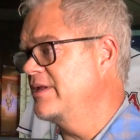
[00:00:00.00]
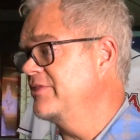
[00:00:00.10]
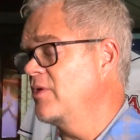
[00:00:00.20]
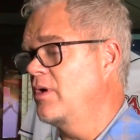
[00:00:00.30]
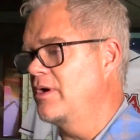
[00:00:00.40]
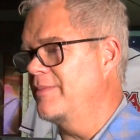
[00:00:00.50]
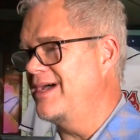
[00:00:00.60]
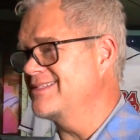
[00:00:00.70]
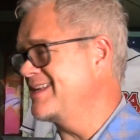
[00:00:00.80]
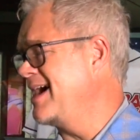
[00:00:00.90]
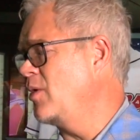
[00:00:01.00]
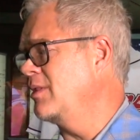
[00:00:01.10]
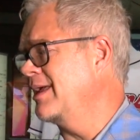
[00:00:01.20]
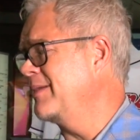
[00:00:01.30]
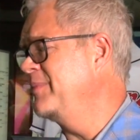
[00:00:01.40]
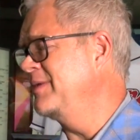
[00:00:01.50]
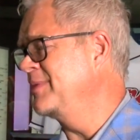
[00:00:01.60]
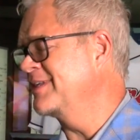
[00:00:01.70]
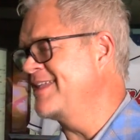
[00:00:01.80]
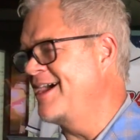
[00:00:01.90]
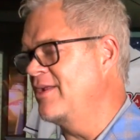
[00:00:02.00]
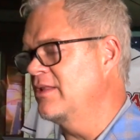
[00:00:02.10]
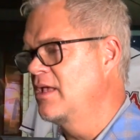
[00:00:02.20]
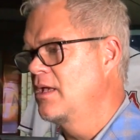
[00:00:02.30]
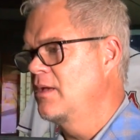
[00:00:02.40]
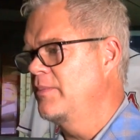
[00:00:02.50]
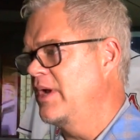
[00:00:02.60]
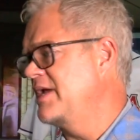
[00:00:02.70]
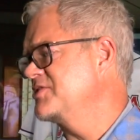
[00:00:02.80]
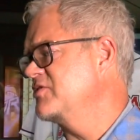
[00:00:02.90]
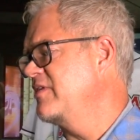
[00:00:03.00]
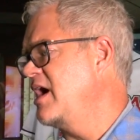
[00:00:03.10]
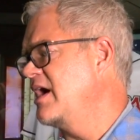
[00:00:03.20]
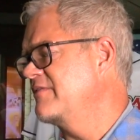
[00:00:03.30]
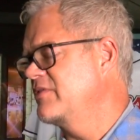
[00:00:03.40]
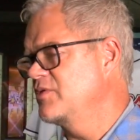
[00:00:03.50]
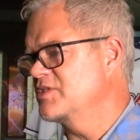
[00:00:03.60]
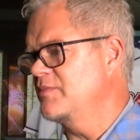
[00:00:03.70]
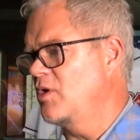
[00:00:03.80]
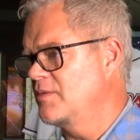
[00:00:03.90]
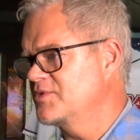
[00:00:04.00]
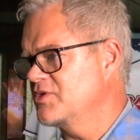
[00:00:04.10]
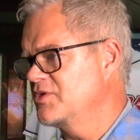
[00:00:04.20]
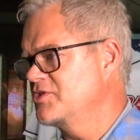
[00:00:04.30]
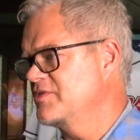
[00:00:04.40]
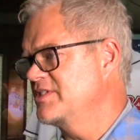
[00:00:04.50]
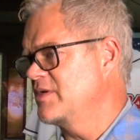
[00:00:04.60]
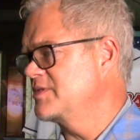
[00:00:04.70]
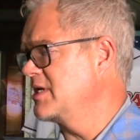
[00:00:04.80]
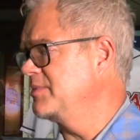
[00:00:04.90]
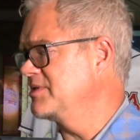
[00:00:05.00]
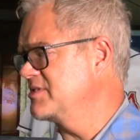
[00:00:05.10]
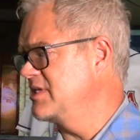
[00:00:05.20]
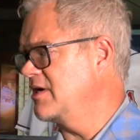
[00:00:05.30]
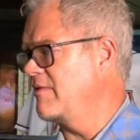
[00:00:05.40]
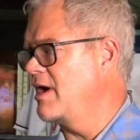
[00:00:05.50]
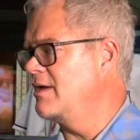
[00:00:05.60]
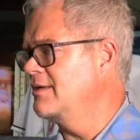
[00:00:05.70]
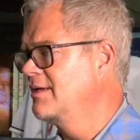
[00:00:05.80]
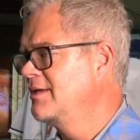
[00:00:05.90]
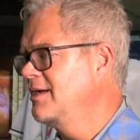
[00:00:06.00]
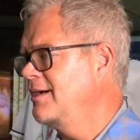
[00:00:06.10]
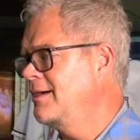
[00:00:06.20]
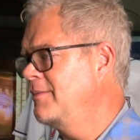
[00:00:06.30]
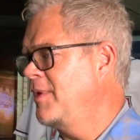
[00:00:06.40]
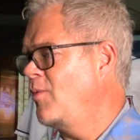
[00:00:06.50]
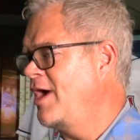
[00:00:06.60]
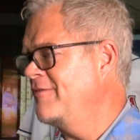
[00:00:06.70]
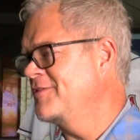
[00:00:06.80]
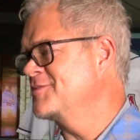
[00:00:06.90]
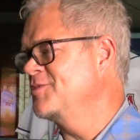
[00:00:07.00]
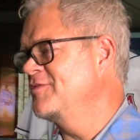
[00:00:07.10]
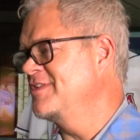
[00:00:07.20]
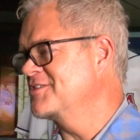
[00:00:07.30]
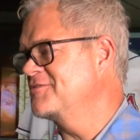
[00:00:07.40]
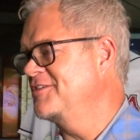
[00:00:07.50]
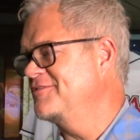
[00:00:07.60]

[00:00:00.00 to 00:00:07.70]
I didn't throw 100 miles an hour like a Ben McDonald, but I survived through some arm surgeries. I was able to stick around. Uh, my wife has moved us